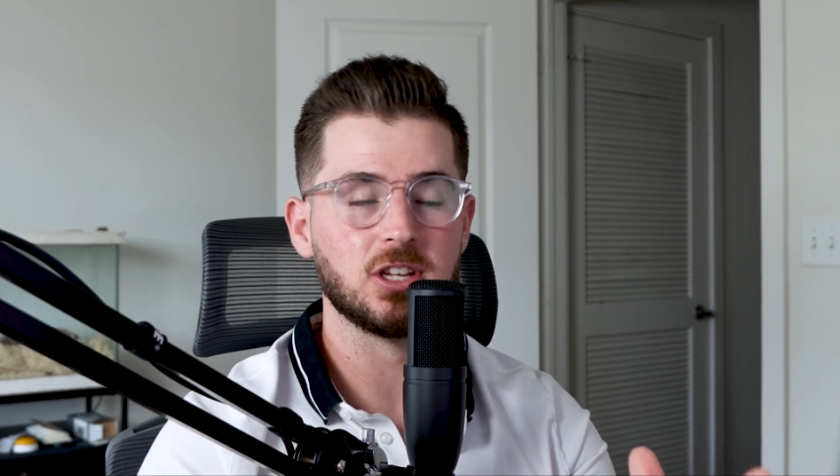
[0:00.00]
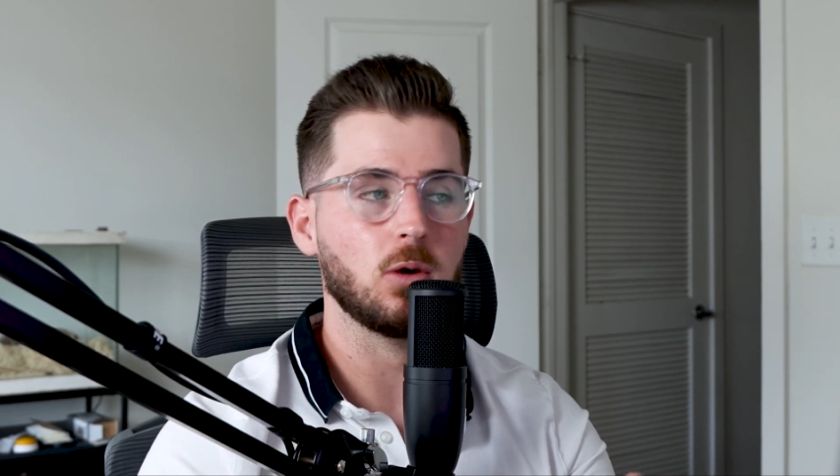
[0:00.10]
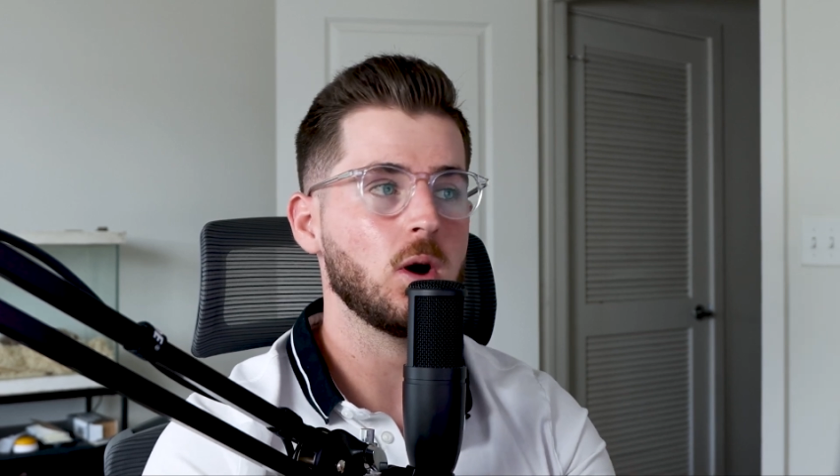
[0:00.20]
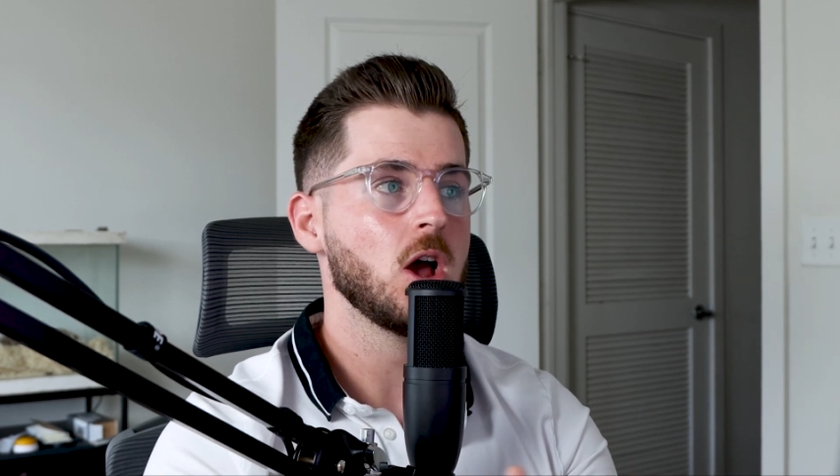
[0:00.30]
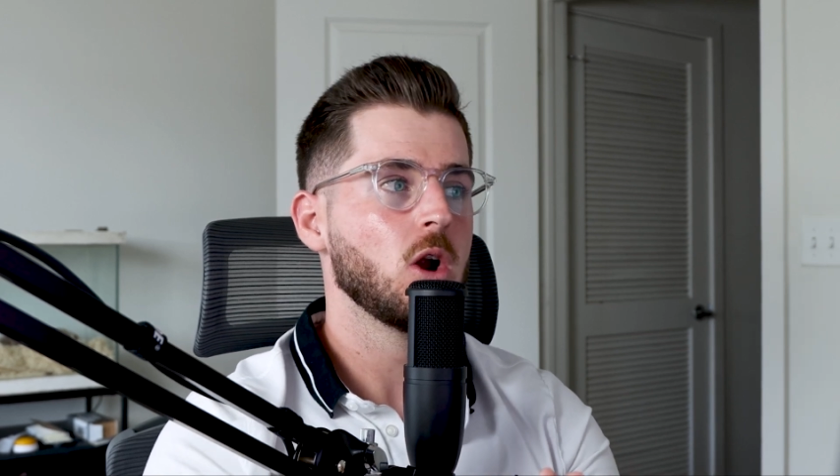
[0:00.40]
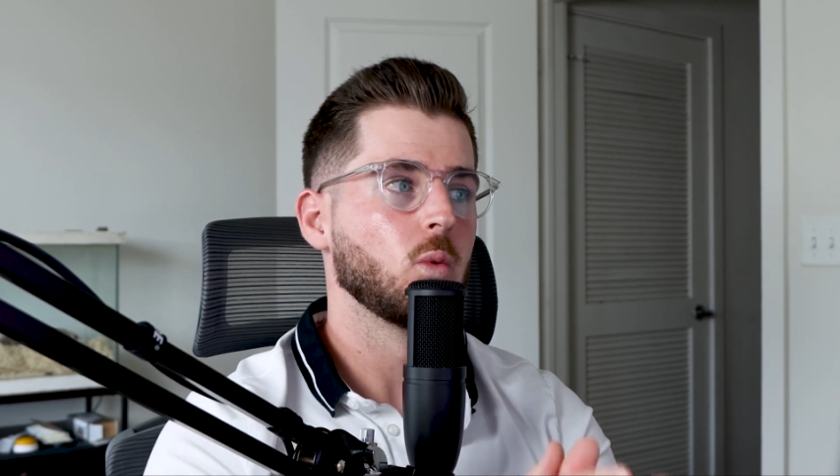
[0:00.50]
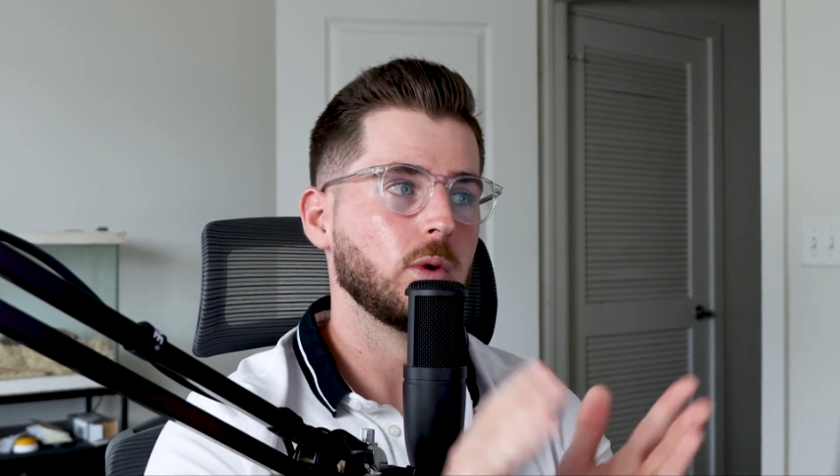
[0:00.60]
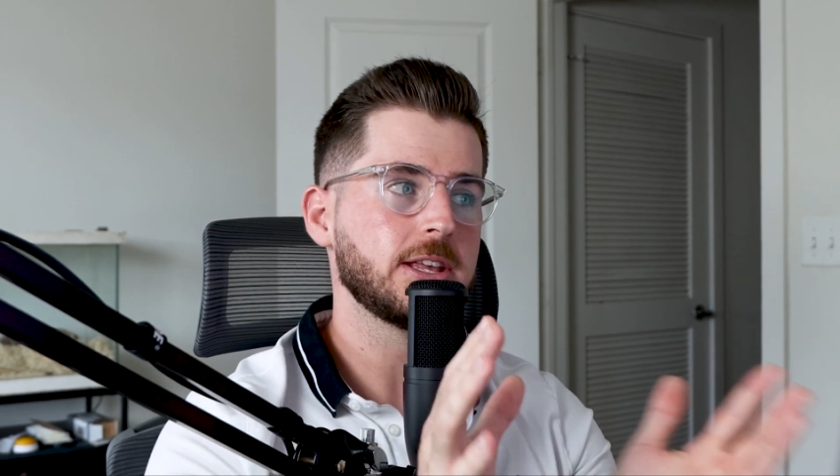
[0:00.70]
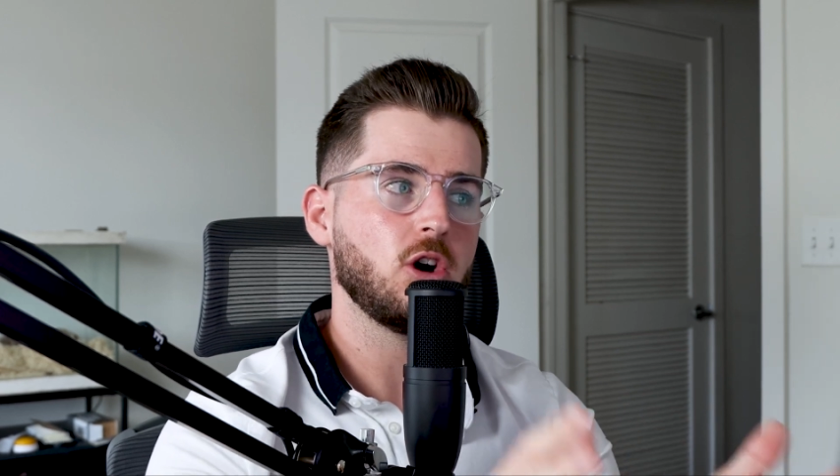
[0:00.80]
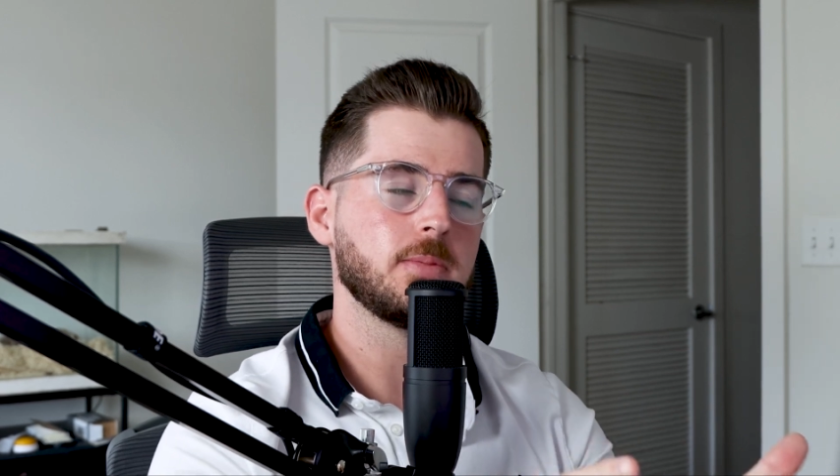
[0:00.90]
So
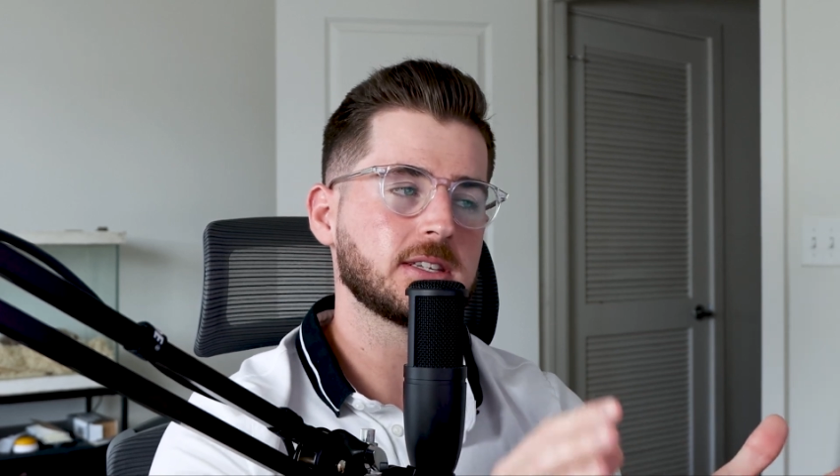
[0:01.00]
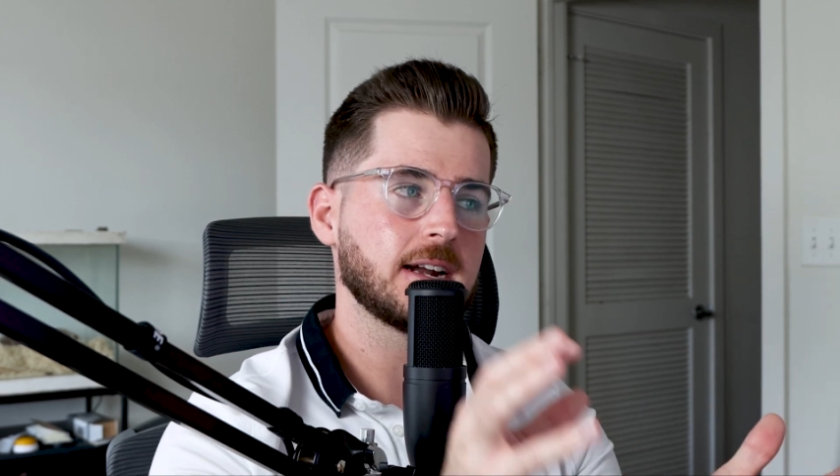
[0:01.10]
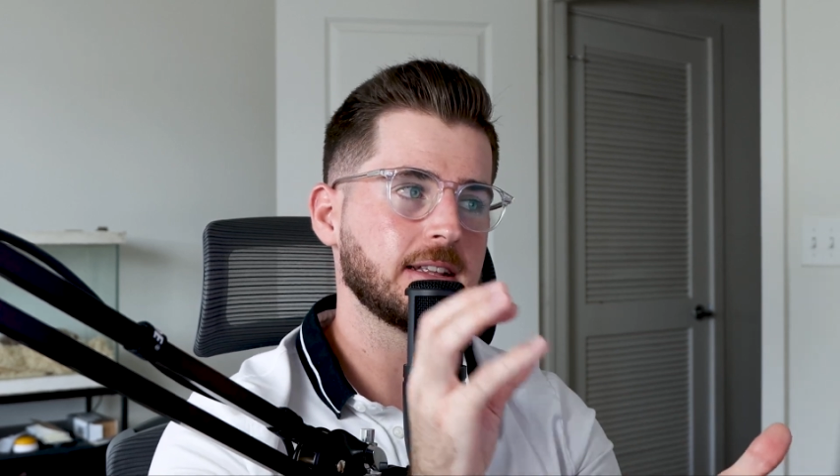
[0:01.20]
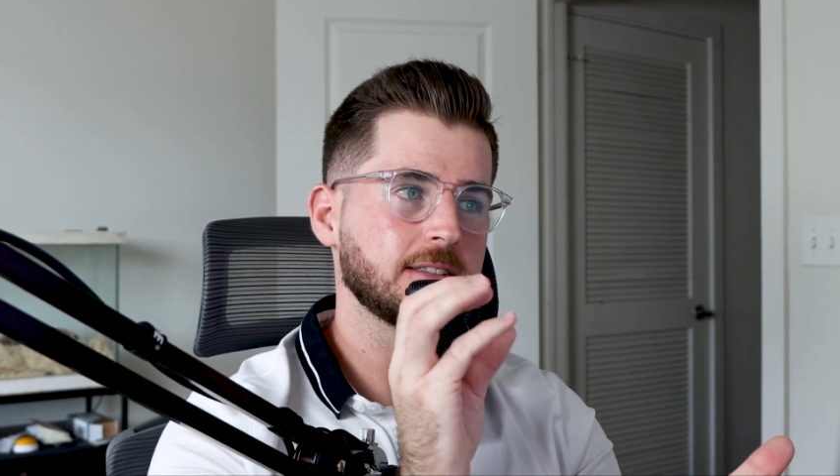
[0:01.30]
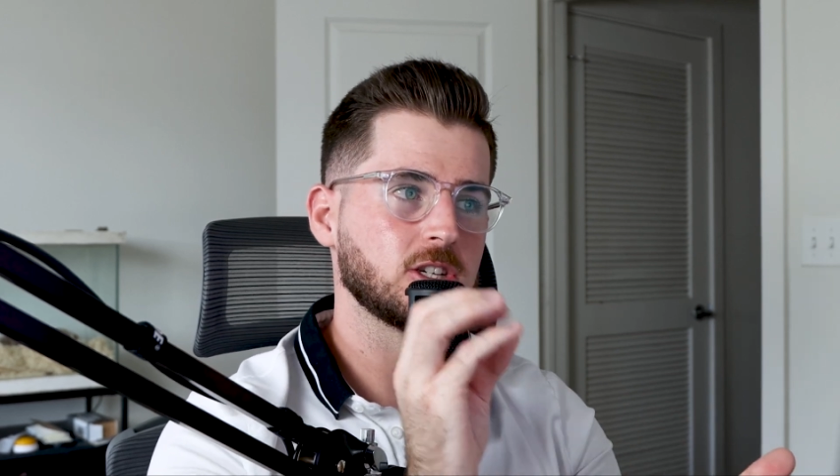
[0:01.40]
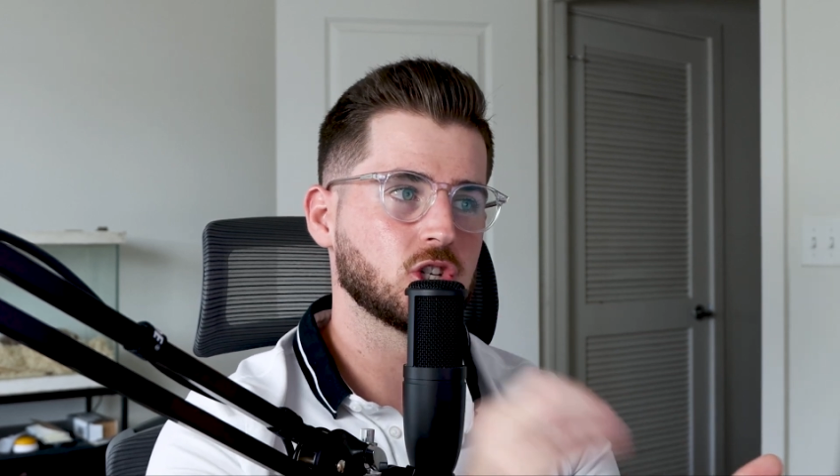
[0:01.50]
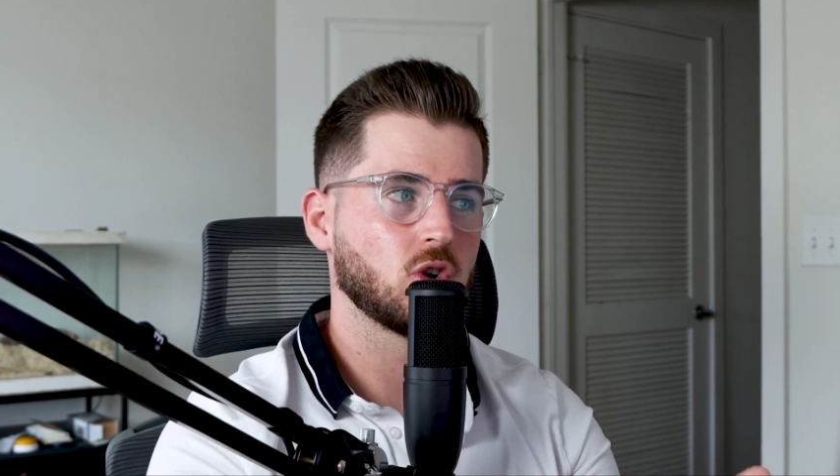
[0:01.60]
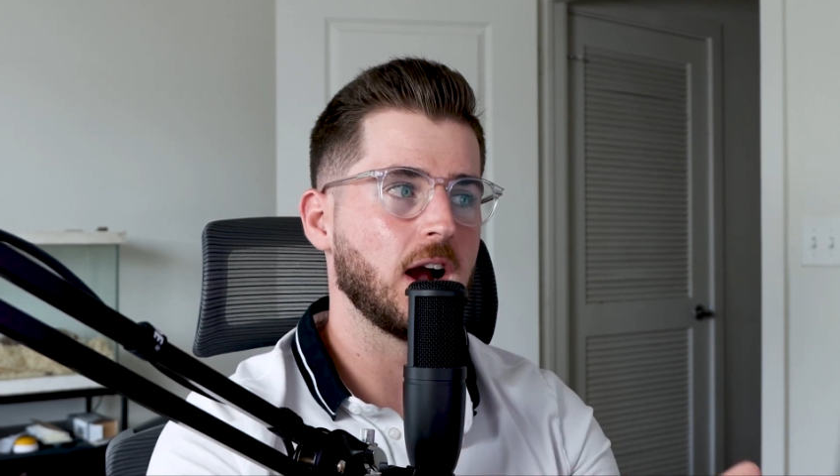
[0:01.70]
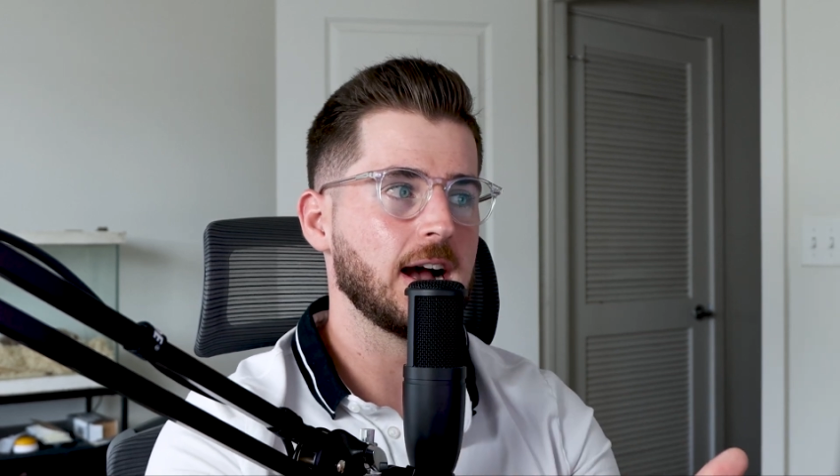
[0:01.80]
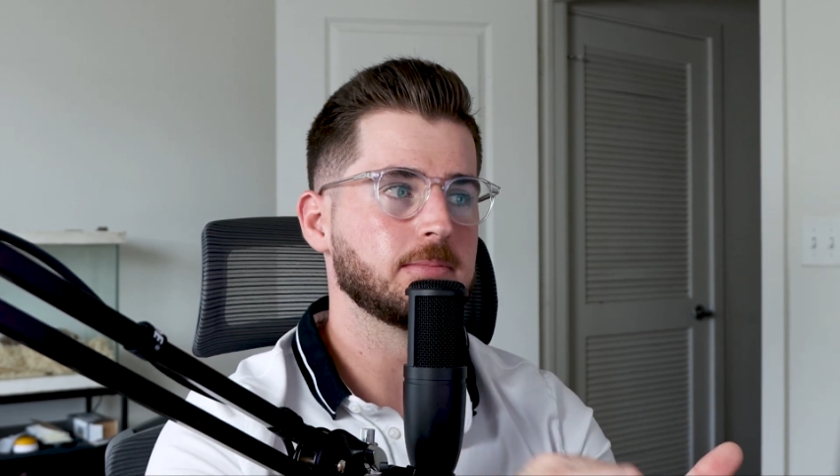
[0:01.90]
Really hope this kind of
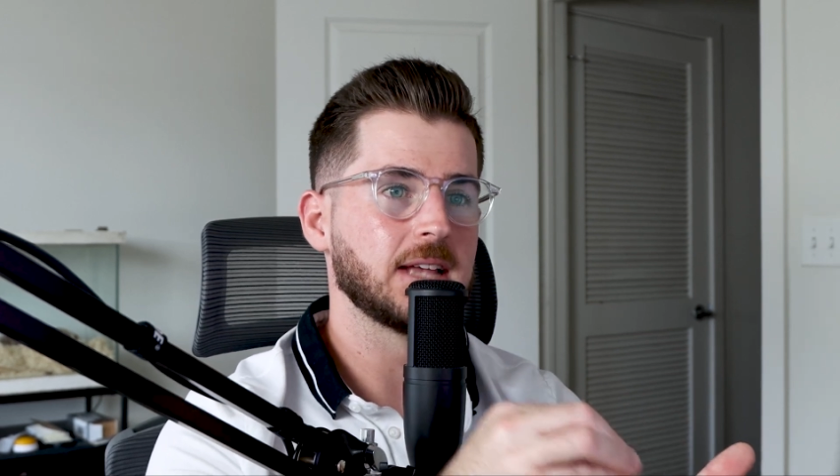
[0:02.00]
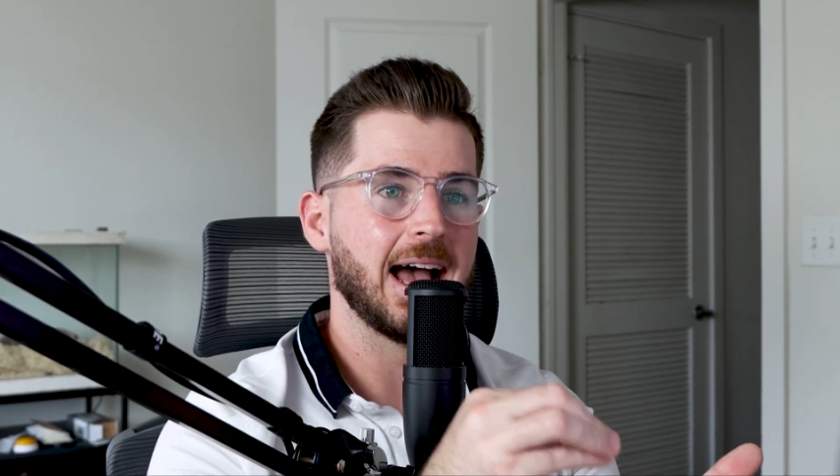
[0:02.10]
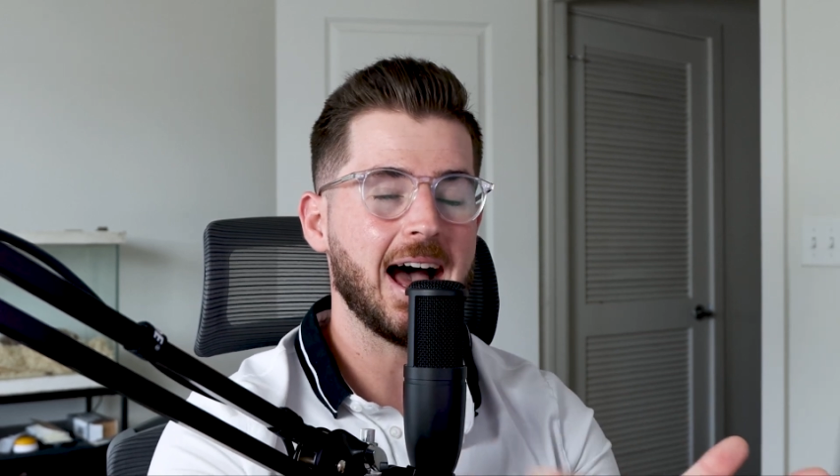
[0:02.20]
describes